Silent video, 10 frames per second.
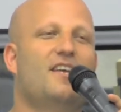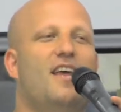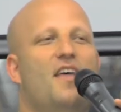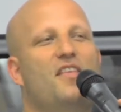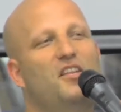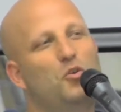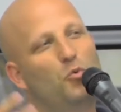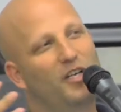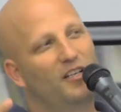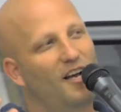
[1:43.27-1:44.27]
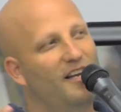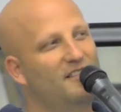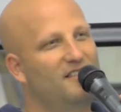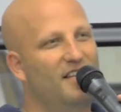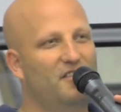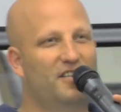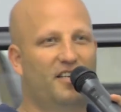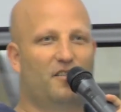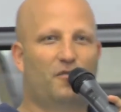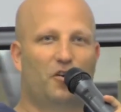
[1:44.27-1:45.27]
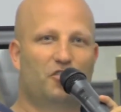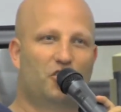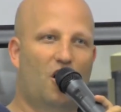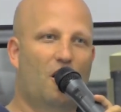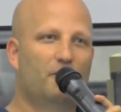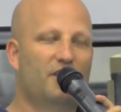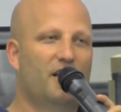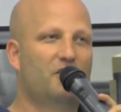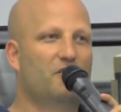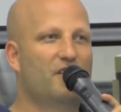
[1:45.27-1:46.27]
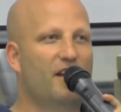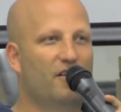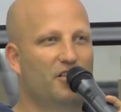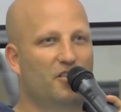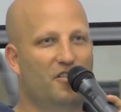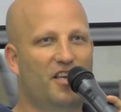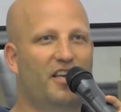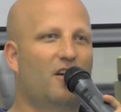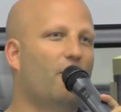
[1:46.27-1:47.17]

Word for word: And then you realize that you take the first job and then you're there and you're thinking,